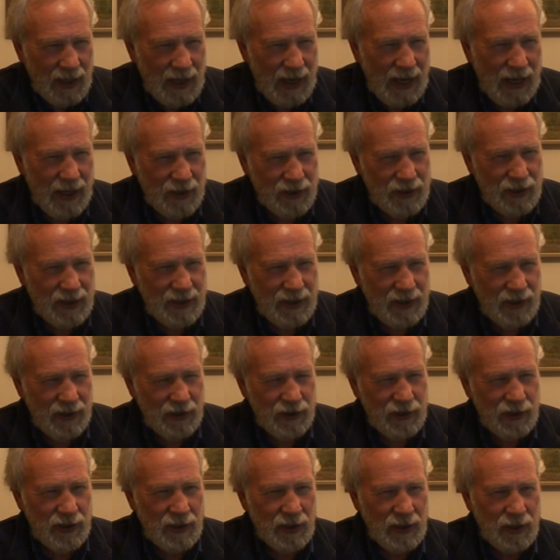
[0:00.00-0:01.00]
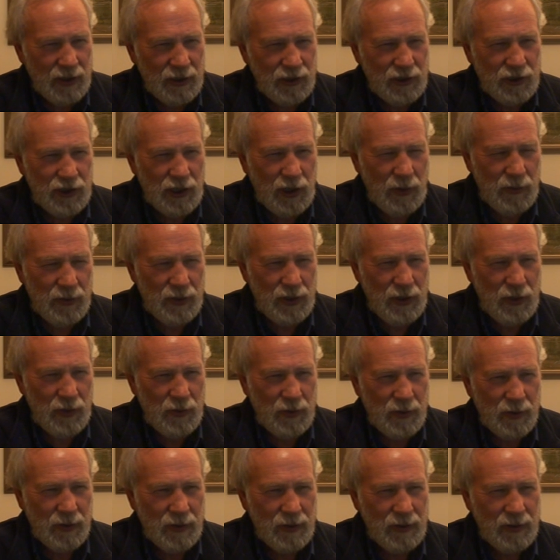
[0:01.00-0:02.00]
As he is, so are
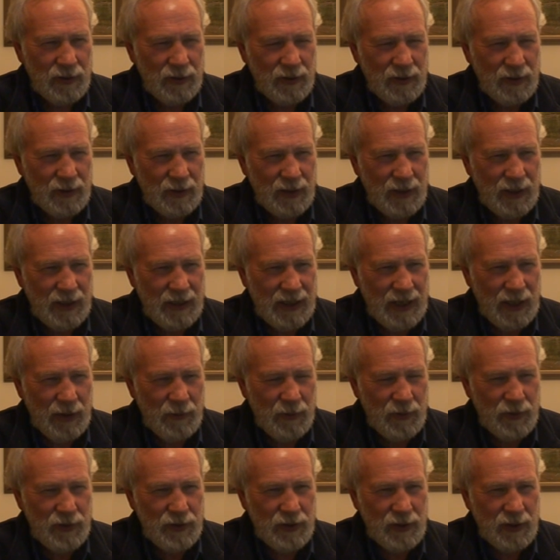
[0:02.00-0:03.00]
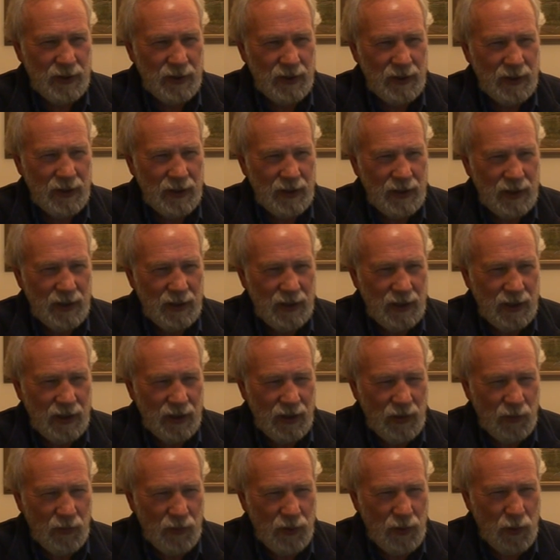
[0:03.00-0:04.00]
you. In other words,
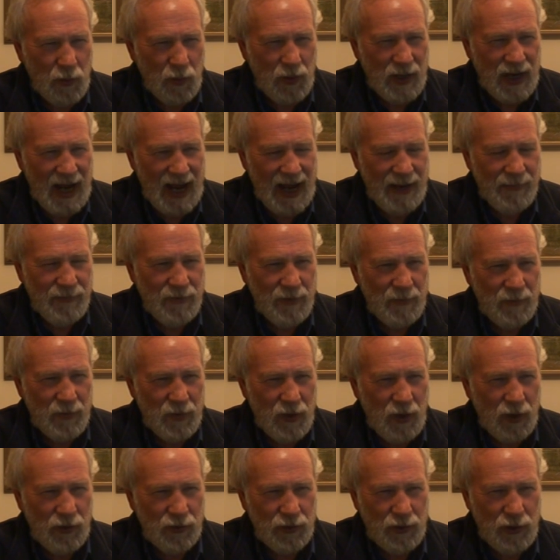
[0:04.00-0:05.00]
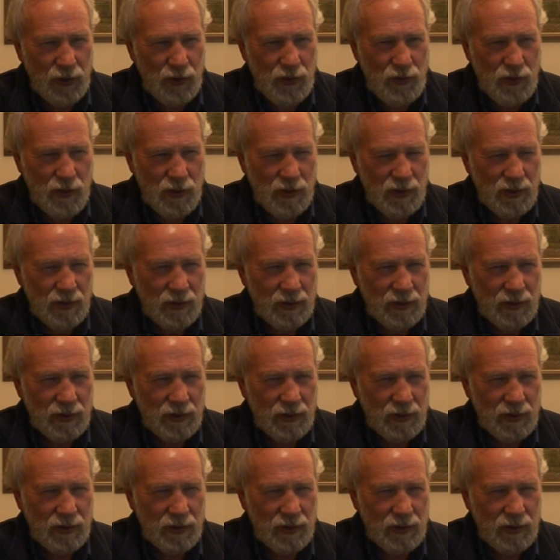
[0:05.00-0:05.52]
we all came from God too.